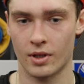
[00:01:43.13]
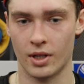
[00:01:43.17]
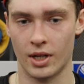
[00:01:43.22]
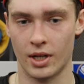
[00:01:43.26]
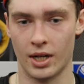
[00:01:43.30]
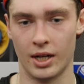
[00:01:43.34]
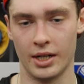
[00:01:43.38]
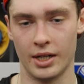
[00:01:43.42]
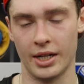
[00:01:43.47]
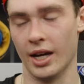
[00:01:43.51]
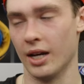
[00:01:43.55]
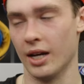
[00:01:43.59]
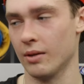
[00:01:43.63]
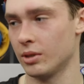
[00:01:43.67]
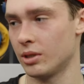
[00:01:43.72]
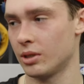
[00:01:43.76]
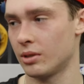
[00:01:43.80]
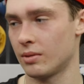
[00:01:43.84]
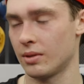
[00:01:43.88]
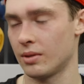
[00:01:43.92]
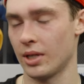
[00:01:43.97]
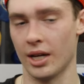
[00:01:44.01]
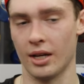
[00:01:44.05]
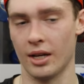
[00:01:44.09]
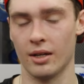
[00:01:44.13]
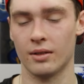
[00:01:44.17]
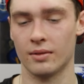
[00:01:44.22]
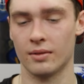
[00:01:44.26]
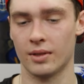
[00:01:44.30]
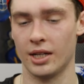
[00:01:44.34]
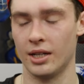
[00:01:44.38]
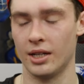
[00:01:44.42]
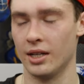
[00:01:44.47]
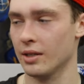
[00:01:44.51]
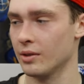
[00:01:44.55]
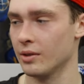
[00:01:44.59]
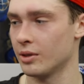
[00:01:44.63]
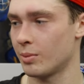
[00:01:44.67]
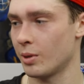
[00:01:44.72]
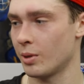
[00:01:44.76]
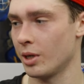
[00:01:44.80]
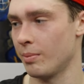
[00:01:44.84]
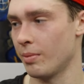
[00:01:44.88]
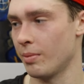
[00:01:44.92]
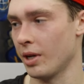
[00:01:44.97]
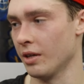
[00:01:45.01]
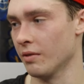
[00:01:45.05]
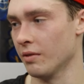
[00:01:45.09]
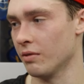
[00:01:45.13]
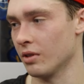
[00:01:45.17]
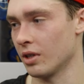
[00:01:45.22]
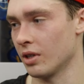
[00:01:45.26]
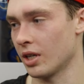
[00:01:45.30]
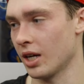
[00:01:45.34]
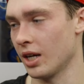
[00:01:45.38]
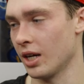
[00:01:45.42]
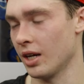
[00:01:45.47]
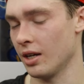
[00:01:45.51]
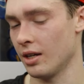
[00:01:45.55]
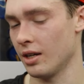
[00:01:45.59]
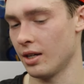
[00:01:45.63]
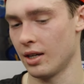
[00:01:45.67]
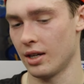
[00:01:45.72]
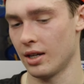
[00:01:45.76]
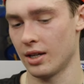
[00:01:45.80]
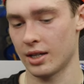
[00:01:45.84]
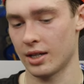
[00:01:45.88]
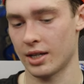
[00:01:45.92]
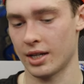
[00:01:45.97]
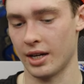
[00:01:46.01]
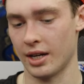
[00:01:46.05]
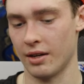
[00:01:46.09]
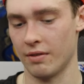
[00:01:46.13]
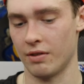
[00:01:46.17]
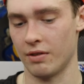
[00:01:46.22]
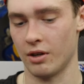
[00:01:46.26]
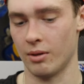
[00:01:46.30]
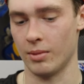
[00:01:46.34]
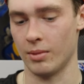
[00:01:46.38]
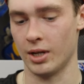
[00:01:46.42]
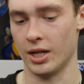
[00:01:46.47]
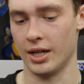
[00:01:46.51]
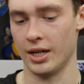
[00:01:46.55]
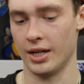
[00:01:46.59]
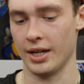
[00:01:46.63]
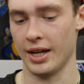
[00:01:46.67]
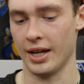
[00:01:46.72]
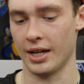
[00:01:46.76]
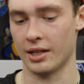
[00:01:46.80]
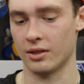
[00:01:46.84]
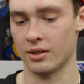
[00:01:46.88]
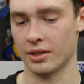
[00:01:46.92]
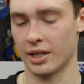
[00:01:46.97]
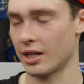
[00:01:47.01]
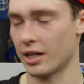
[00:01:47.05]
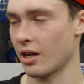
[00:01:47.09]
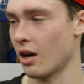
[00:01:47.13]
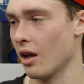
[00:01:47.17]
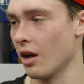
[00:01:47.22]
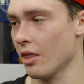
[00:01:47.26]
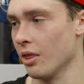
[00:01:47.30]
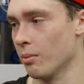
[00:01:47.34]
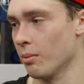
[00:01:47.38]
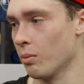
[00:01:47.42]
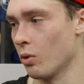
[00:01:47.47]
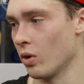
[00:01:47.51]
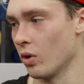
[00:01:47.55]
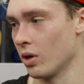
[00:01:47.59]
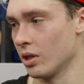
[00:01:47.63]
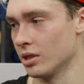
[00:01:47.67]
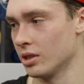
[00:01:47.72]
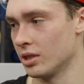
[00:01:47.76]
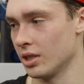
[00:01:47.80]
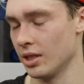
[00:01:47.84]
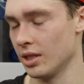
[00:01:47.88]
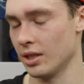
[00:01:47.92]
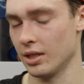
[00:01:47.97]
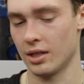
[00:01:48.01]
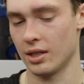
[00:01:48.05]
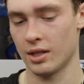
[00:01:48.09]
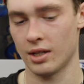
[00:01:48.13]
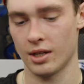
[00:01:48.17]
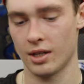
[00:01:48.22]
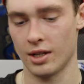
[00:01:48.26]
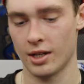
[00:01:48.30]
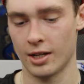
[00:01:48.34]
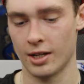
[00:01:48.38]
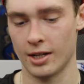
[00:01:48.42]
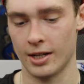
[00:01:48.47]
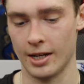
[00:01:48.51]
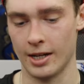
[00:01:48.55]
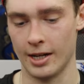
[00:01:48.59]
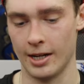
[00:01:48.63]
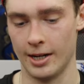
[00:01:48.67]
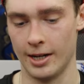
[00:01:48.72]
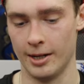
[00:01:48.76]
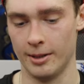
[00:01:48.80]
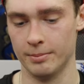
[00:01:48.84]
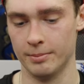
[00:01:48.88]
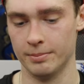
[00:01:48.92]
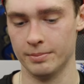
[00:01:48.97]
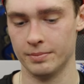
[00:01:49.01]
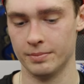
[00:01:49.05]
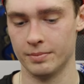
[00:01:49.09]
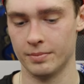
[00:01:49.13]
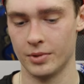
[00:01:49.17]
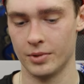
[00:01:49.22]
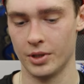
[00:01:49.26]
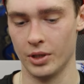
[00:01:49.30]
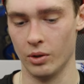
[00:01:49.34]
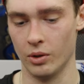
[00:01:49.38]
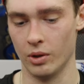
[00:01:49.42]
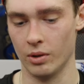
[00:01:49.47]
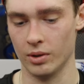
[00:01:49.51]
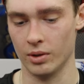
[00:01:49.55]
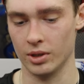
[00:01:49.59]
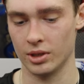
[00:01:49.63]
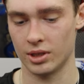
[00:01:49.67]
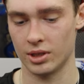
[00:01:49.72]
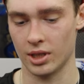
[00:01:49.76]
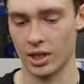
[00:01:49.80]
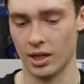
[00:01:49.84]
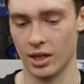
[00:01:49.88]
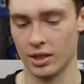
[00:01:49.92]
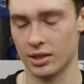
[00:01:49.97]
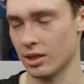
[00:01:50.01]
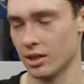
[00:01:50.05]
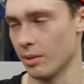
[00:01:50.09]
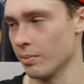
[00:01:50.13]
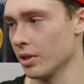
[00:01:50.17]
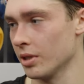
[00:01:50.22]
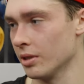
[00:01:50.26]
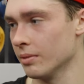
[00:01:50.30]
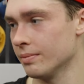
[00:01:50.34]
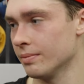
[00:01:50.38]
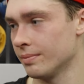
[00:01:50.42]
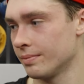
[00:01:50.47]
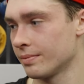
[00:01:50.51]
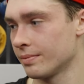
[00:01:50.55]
I did. It was pretty painful. Kind of felt my ankle get caught in the boards and knew it was something.